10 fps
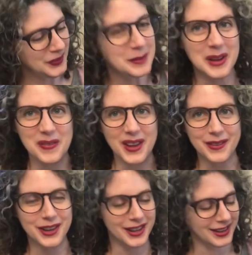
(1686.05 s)
my
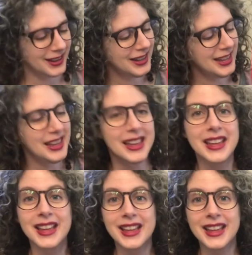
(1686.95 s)
favorite color,
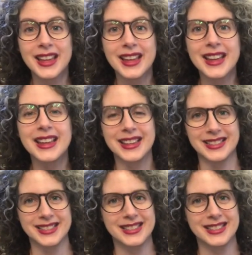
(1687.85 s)
yes,